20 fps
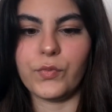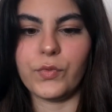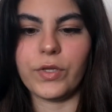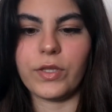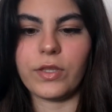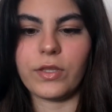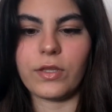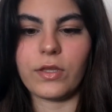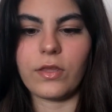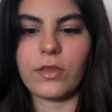
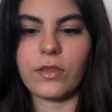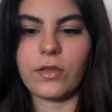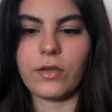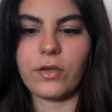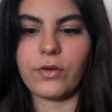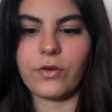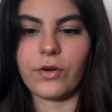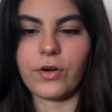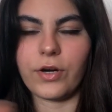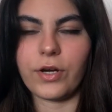with the
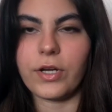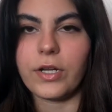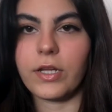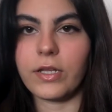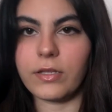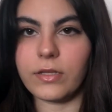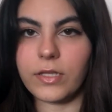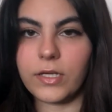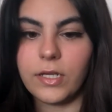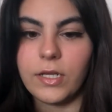yarn
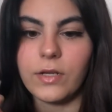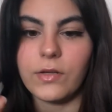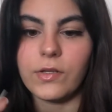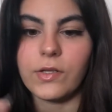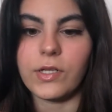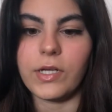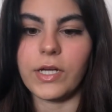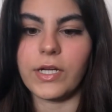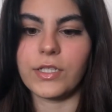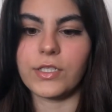and the
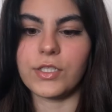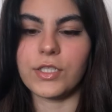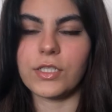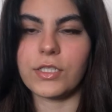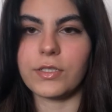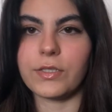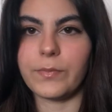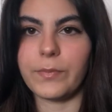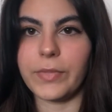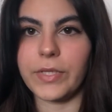needle, I
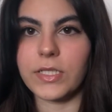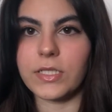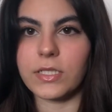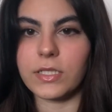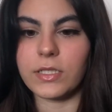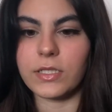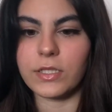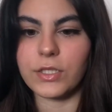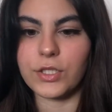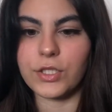just
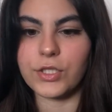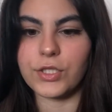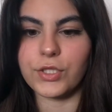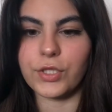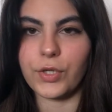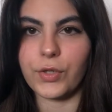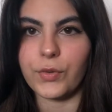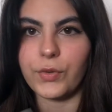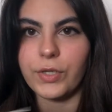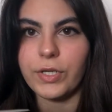basically
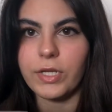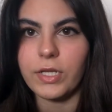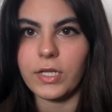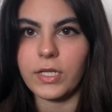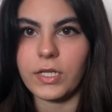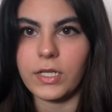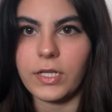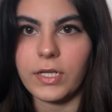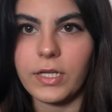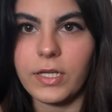sew
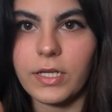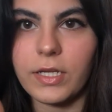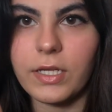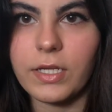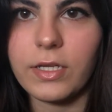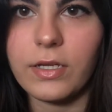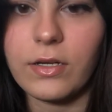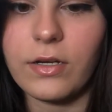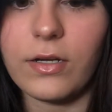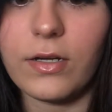in like
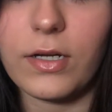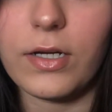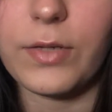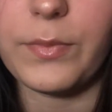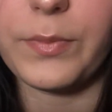up